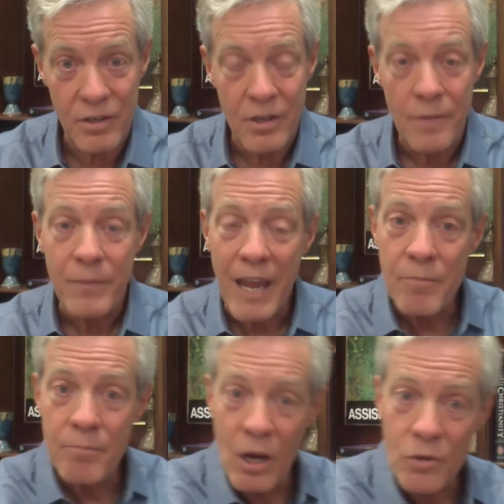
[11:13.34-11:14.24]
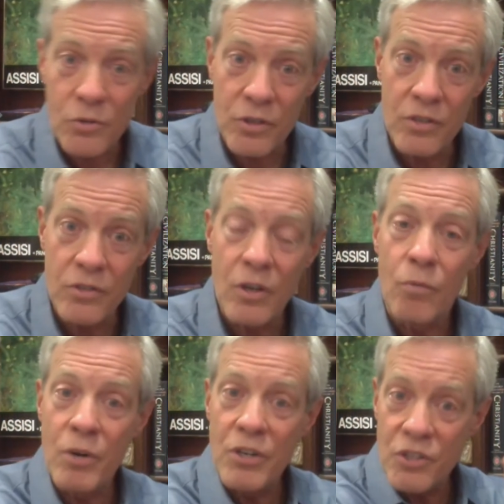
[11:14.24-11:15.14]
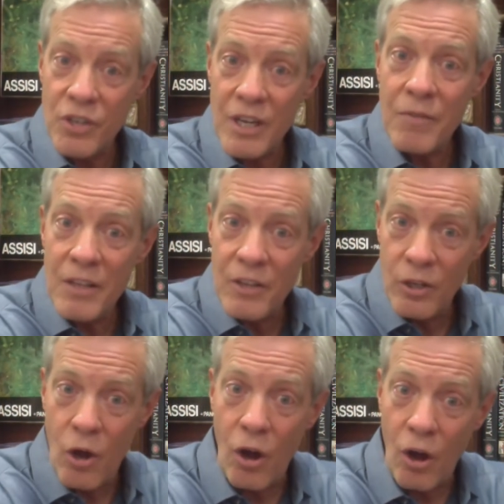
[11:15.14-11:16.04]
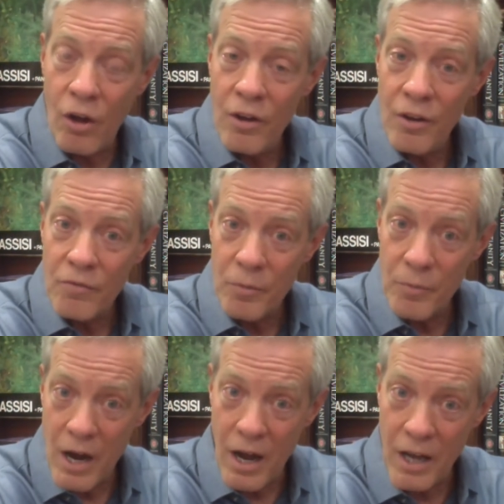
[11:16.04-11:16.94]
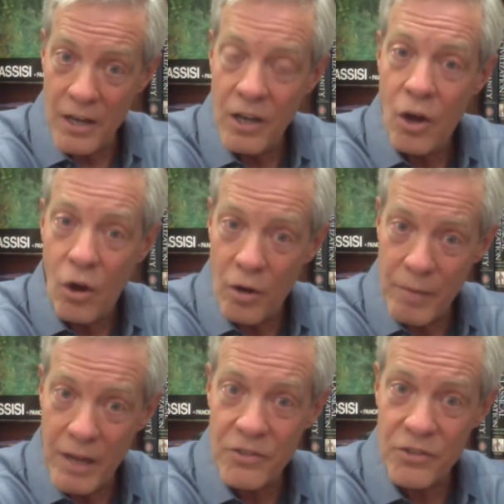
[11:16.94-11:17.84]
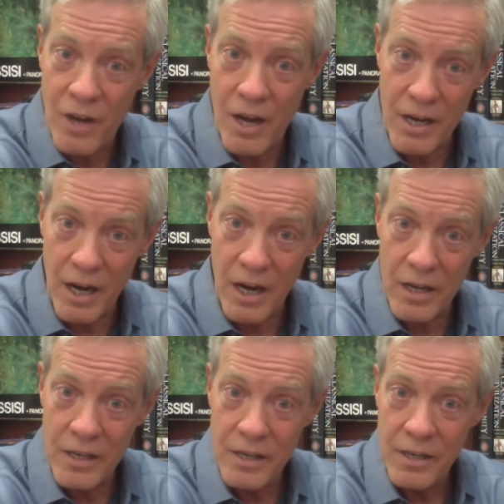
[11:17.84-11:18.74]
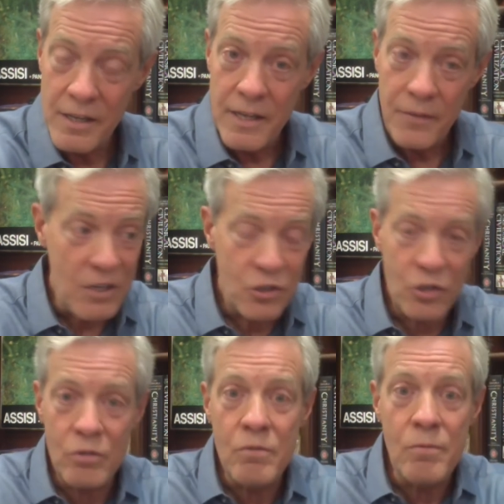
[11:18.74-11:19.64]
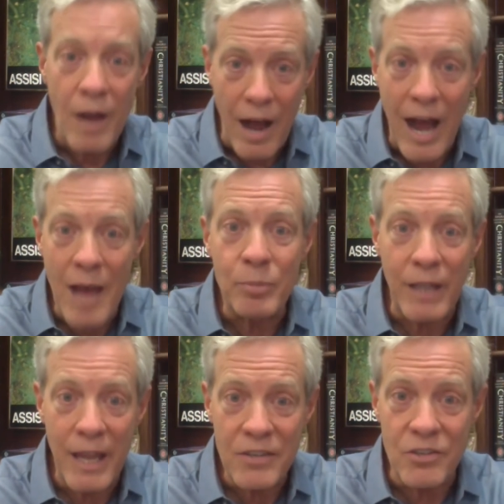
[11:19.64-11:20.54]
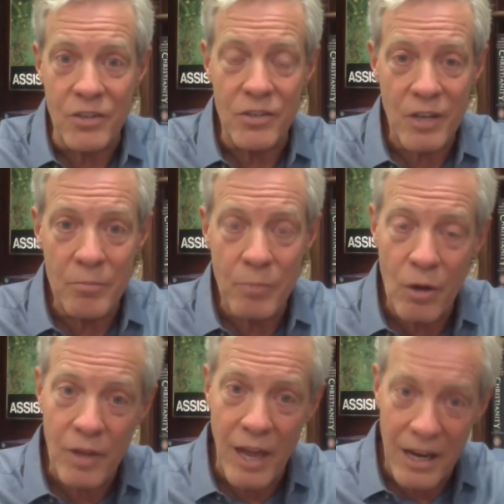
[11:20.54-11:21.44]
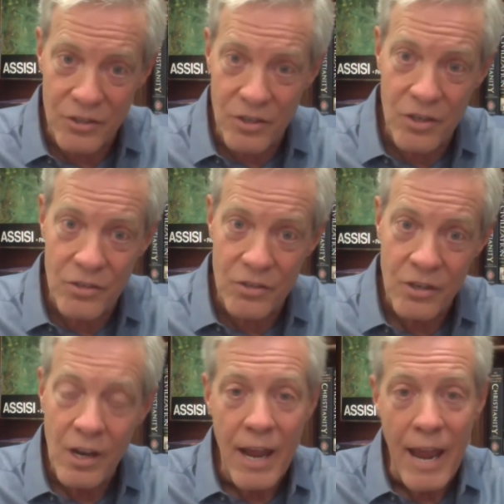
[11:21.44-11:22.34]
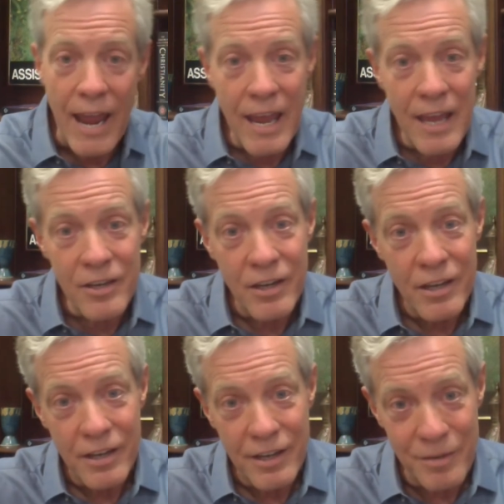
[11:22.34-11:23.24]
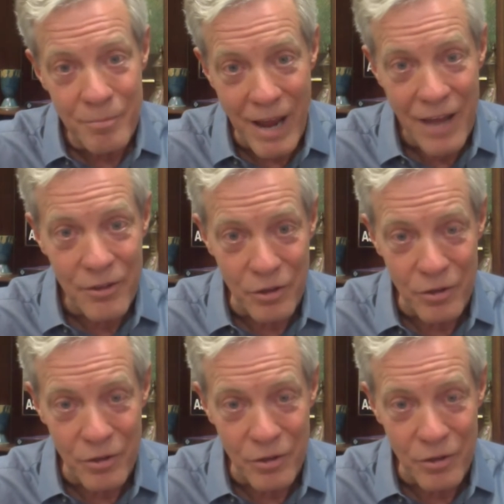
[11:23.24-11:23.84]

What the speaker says: and Moses receiving the law from God on Mount Sinai. These two high places in both Exodus and in Matthew